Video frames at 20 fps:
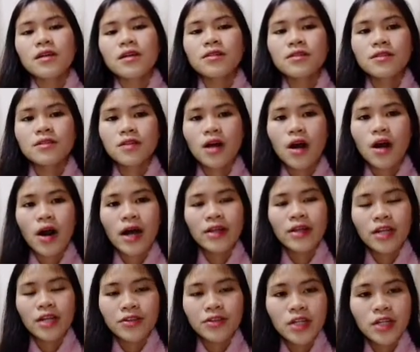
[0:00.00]
So
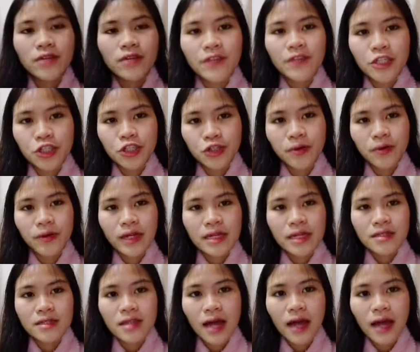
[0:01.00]
another feature
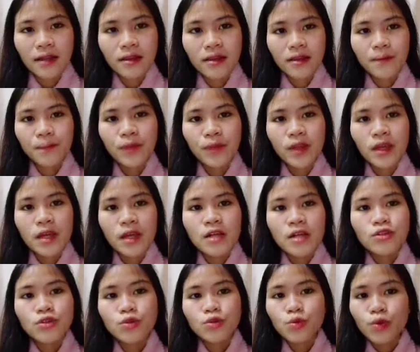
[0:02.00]
is that
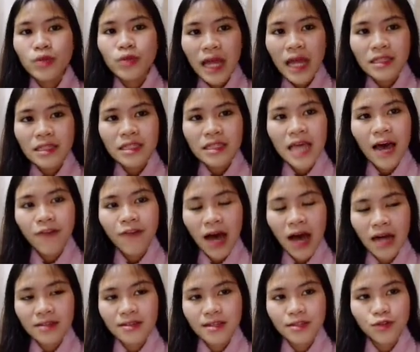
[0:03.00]
students have
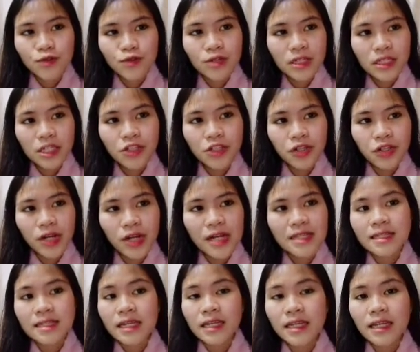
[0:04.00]
access to the teacher
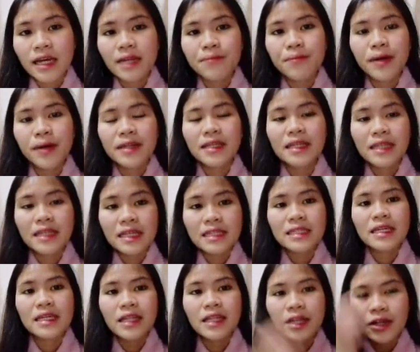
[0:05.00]
as needed, but it is
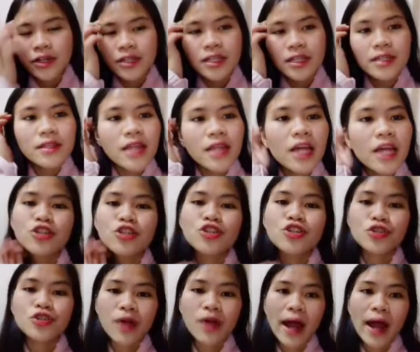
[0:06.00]
clear that they should
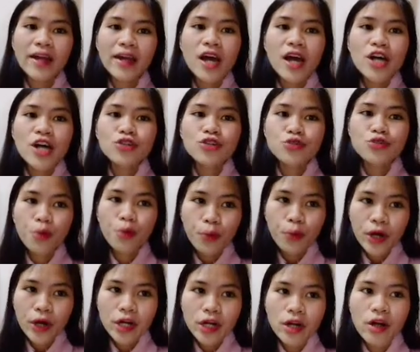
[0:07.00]
try to
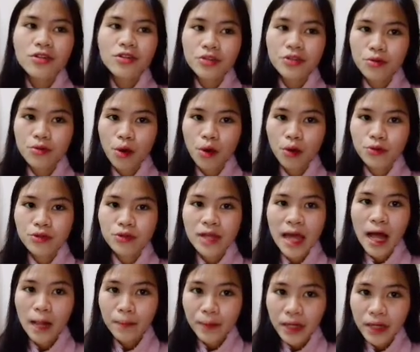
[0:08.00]
work on their own,
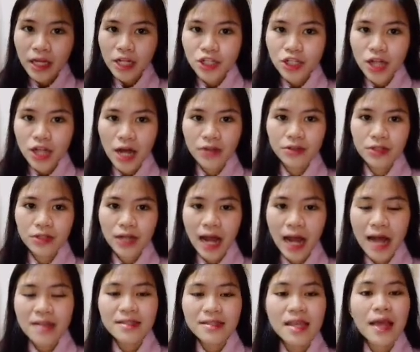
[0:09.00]
helping each other
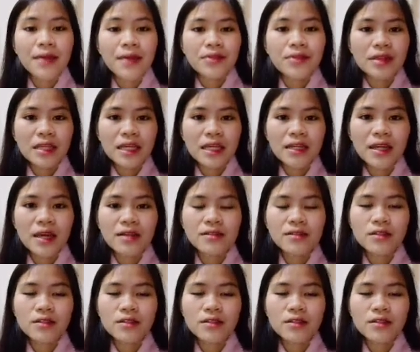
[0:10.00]
as needed.